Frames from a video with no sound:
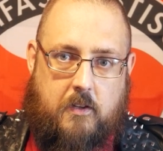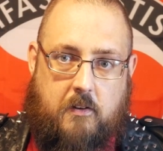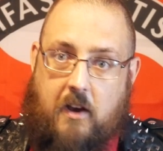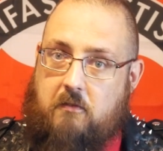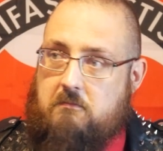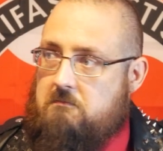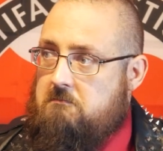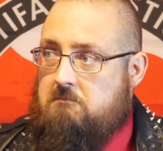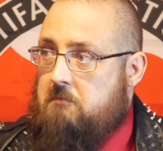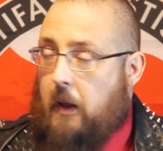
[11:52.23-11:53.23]
Now,
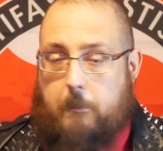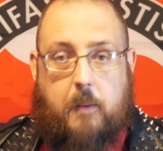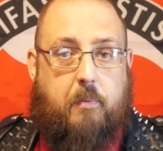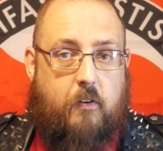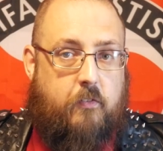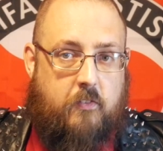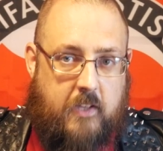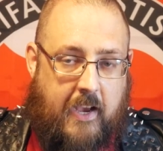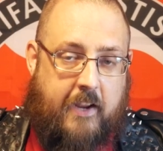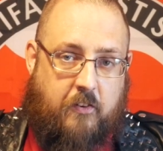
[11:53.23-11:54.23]
me
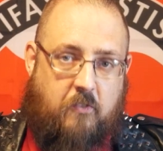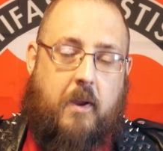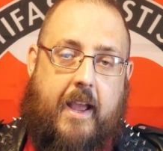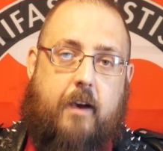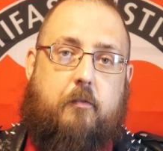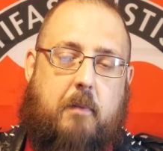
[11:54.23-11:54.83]
personally, I do have